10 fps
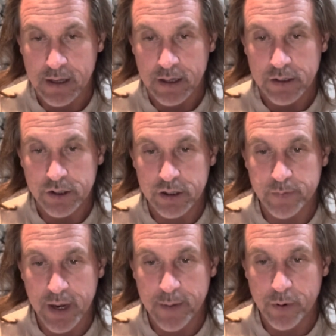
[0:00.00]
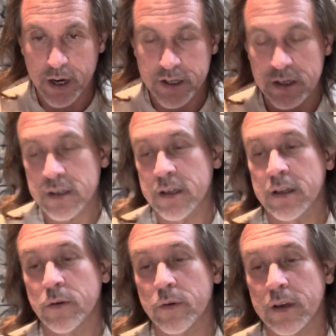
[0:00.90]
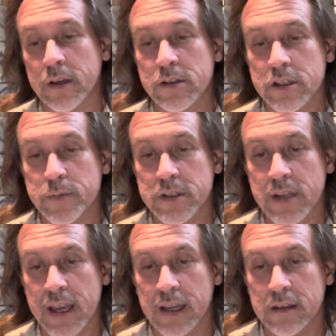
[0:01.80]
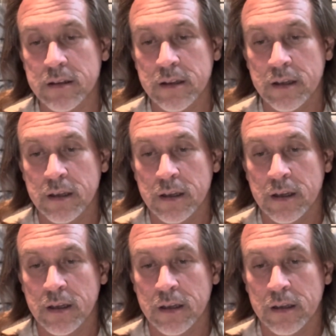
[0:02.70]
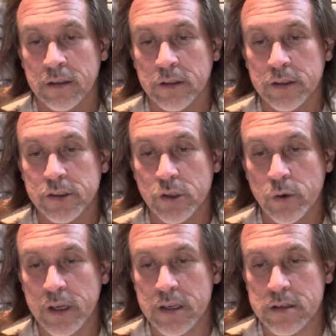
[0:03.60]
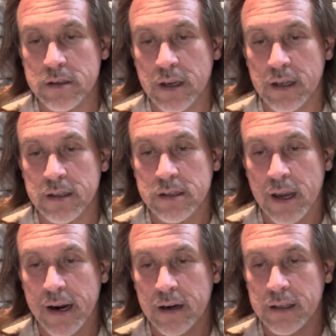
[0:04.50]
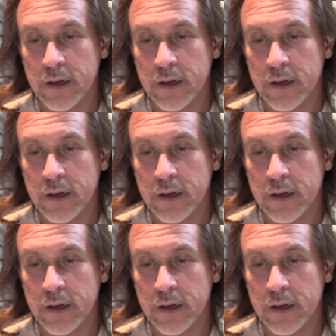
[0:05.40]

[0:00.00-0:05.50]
Just my impression. It's just mistaken. A joyous and entirely